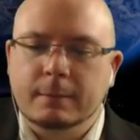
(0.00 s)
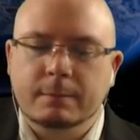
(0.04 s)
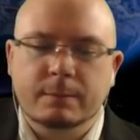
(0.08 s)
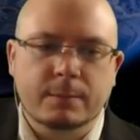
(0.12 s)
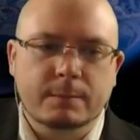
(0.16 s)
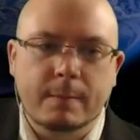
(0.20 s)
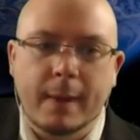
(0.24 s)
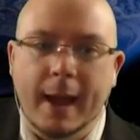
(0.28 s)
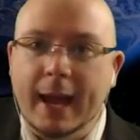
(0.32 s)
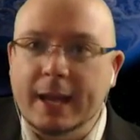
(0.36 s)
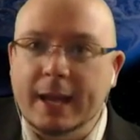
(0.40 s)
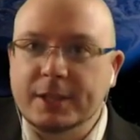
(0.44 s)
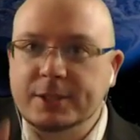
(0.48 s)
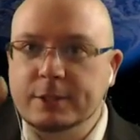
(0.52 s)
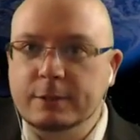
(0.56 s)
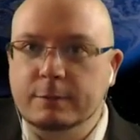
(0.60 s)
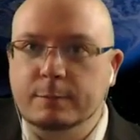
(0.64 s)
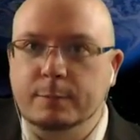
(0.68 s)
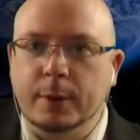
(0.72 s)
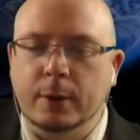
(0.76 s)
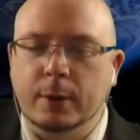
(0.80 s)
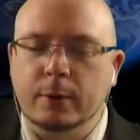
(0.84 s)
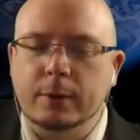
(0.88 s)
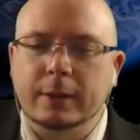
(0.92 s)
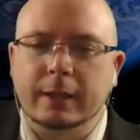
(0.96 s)
Massive
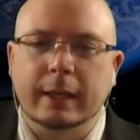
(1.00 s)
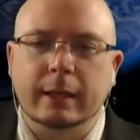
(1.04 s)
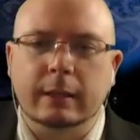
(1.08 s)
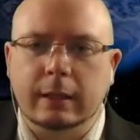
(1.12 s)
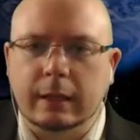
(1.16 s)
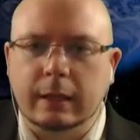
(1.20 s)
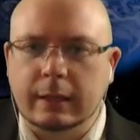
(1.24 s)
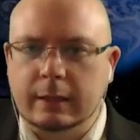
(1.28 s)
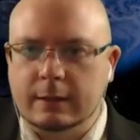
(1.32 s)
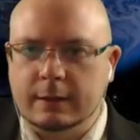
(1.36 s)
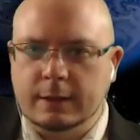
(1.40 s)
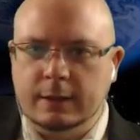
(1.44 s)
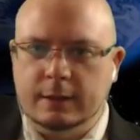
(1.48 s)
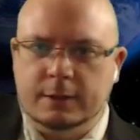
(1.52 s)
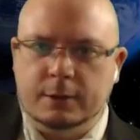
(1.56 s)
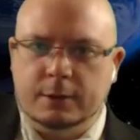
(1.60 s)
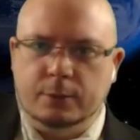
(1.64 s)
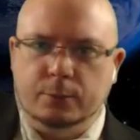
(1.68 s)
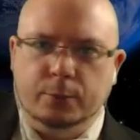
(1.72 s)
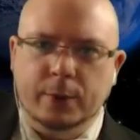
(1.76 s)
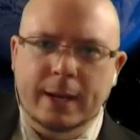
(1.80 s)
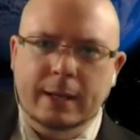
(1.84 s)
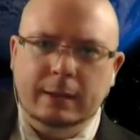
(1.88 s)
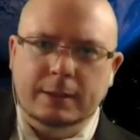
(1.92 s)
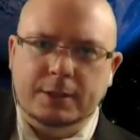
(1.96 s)
bonus. Like the
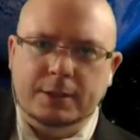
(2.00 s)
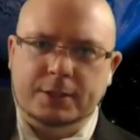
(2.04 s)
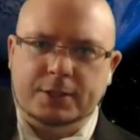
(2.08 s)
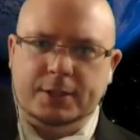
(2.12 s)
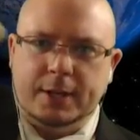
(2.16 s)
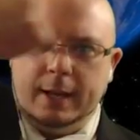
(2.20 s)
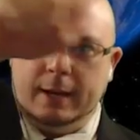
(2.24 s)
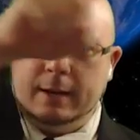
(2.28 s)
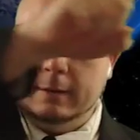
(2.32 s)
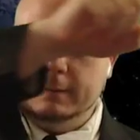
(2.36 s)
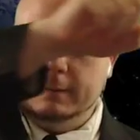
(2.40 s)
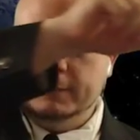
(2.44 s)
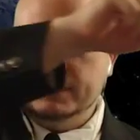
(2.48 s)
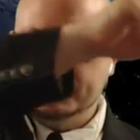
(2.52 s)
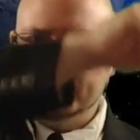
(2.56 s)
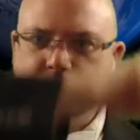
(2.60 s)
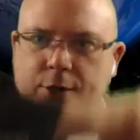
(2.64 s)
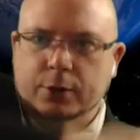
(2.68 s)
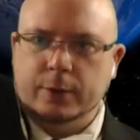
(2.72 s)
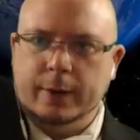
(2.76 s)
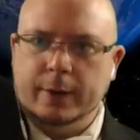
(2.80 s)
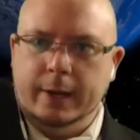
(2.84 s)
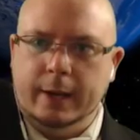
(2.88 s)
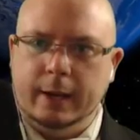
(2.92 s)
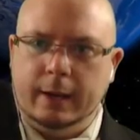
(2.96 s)
real estate of the
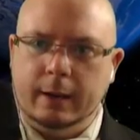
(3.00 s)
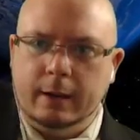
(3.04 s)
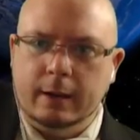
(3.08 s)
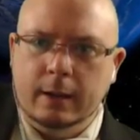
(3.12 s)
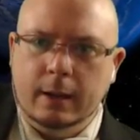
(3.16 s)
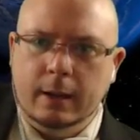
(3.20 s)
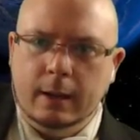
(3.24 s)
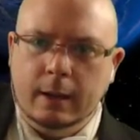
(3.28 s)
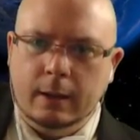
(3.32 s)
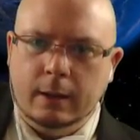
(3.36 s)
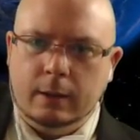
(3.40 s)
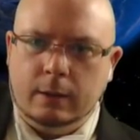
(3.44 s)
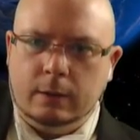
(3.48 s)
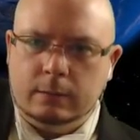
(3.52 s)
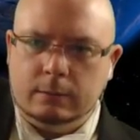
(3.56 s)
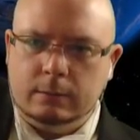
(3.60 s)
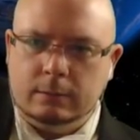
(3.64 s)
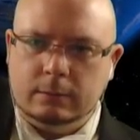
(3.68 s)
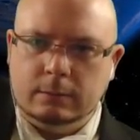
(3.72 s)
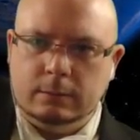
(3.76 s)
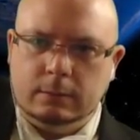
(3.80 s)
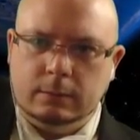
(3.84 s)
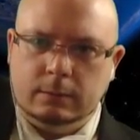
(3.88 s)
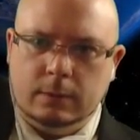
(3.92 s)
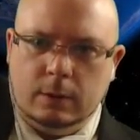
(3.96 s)
screen,
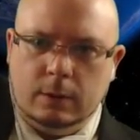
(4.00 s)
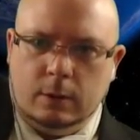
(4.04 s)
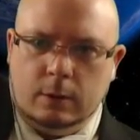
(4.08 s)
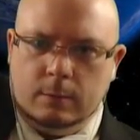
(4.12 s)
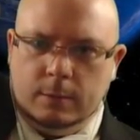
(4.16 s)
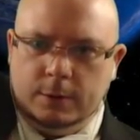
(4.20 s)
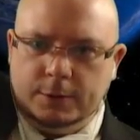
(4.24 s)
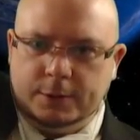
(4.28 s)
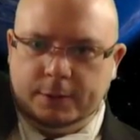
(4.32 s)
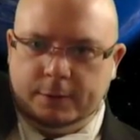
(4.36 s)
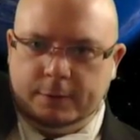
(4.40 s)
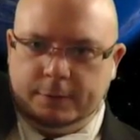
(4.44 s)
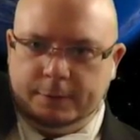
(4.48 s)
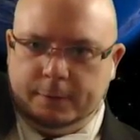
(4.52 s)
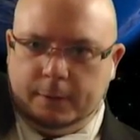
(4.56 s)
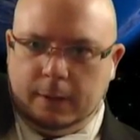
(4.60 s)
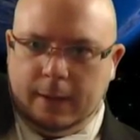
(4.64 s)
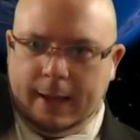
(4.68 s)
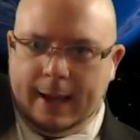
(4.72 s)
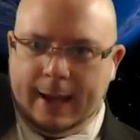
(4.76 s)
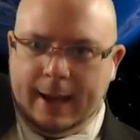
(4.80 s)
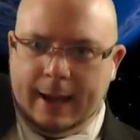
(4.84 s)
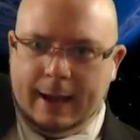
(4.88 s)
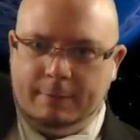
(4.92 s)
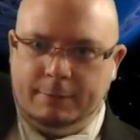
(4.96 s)
almost a full
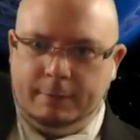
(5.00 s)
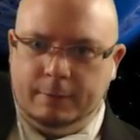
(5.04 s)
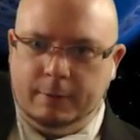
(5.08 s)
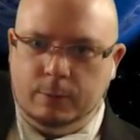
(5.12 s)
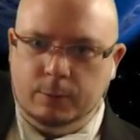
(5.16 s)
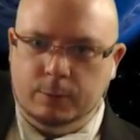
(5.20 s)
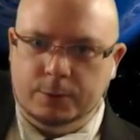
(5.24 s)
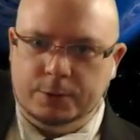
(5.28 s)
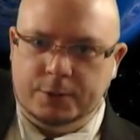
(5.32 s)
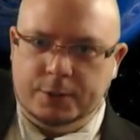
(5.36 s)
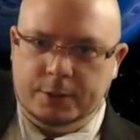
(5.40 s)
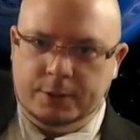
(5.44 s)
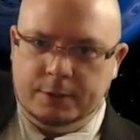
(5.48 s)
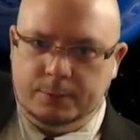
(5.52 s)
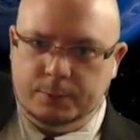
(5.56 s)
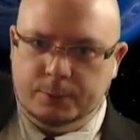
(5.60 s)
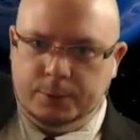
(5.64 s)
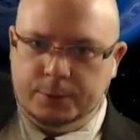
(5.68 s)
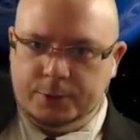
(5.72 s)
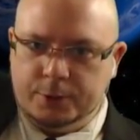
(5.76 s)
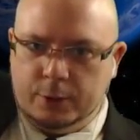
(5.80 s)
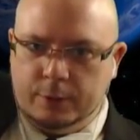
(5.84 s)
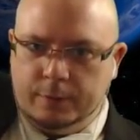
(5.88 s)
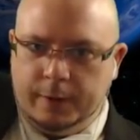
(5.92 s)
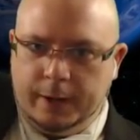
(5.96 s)
half of it was
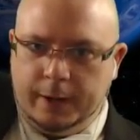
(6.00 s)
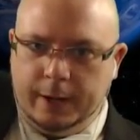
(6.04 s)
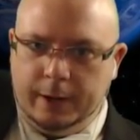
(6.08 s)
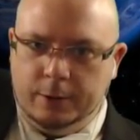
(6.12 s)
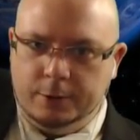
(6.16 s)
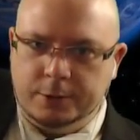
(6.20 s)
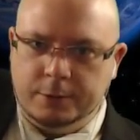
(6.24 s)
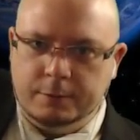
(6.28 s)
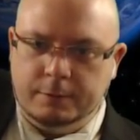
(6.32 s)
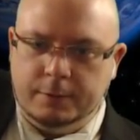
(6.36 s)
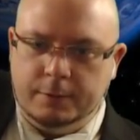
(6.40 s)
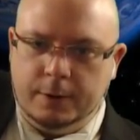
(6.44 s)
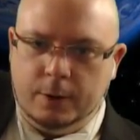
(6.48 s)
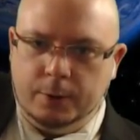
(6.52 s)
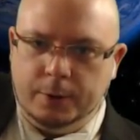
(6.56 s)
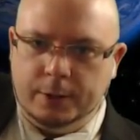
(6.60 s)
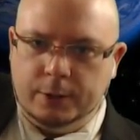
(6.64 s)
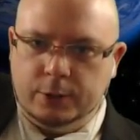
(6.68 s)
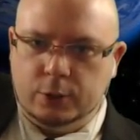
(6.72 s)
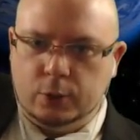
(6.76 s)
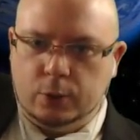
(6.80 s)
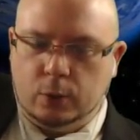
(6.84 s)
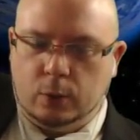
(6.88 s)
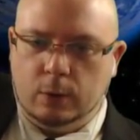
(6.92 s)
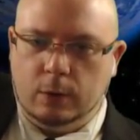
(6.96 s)
over here devoted
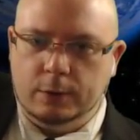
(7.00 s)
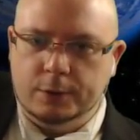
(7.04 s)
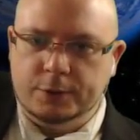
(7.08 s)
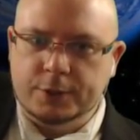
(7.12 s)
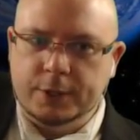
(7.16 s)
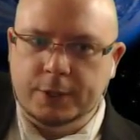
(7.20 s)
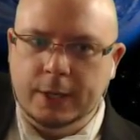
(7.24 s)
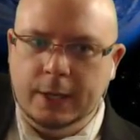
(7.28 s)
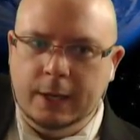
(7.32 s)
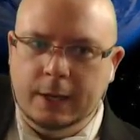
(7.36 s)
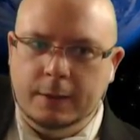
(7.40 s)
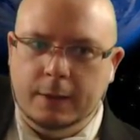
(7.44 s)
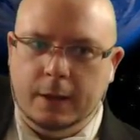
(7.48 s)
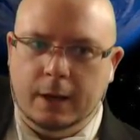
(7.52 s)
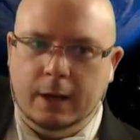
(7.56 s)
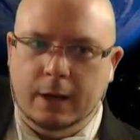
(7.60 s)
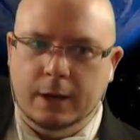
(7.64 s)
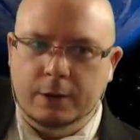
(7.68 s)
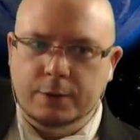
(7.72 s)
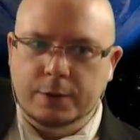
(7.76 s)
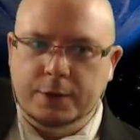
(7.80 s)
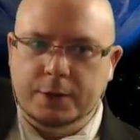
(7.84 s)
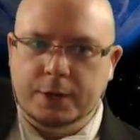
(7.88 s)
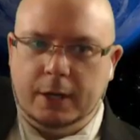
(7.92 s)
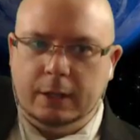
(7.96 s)
towards the
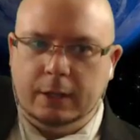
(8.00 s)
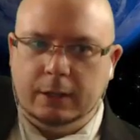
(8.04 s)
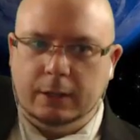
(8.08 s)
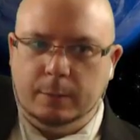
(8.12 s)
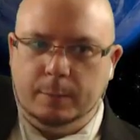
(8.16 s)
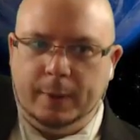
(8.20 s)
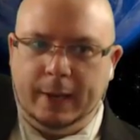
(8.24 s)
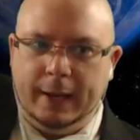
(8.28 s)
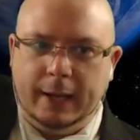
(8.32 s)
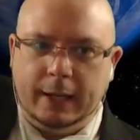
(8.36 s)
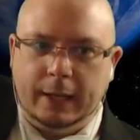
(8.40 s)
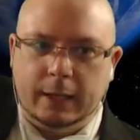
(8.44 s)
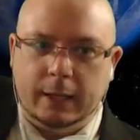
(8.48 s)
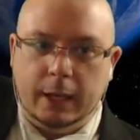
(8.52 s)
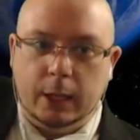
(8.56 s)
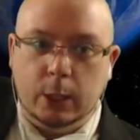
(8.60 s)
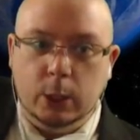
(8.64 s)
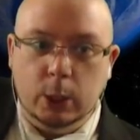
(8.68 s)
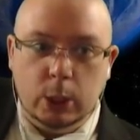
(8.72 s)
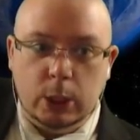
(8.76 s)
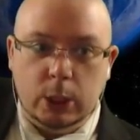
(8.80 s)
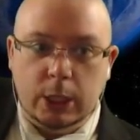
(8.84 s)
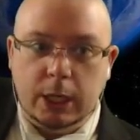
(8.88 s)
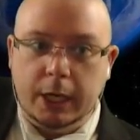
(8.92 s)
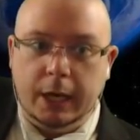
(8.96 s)
$100 pack. Like,
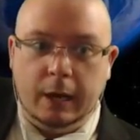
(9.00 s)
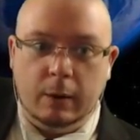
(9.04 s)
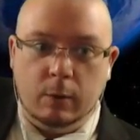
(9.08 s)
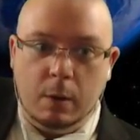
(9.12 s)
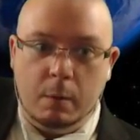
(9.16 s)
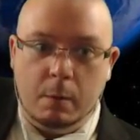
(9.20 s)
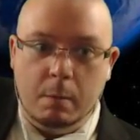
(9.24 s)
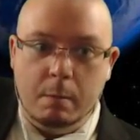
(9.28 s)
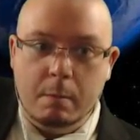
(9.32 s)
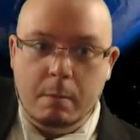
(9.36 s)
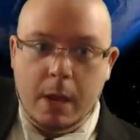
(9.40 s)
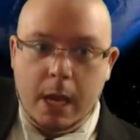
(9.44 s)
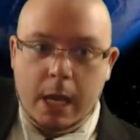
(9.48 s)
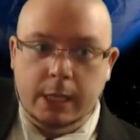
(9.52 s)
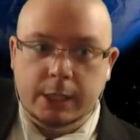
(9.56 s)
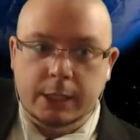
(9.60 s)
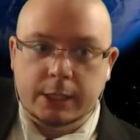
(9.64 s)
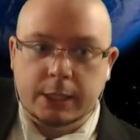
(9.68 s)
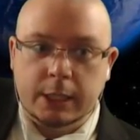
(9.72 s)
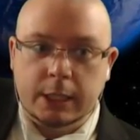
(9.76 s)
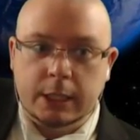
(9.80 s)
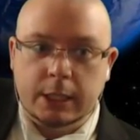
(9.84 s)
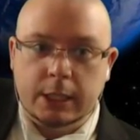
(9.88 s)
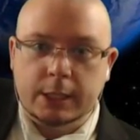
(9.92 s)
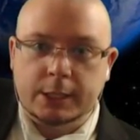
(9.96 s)
look at how
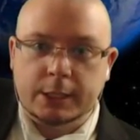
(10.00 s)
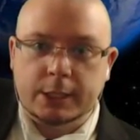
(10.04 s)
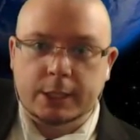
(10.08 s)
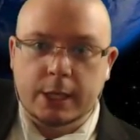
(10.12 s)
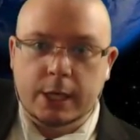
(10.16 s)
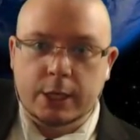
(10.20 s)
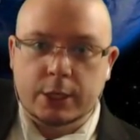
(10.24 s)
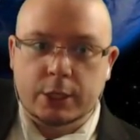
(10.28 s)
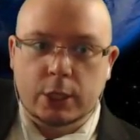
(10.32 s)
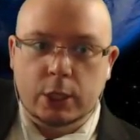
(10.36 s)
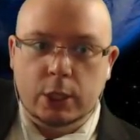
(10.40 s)
amazing this is.